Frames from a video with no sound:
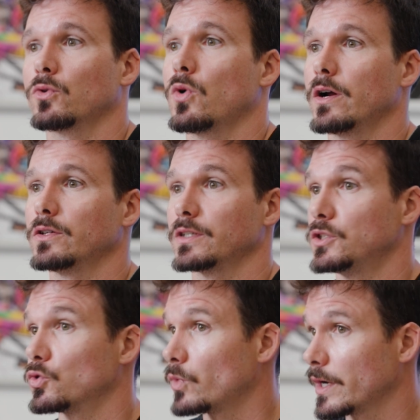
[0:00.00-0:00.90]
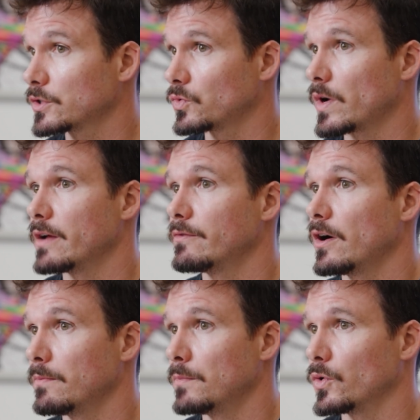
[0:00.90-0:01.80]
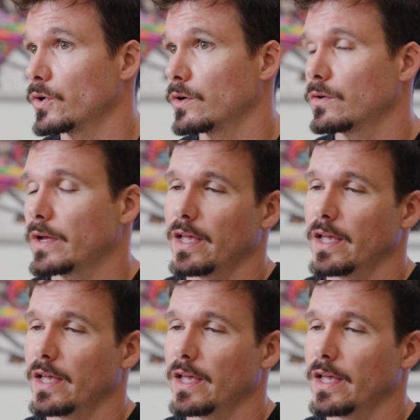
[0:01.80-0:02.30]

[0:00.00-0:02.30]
requires a direct drive hub motor.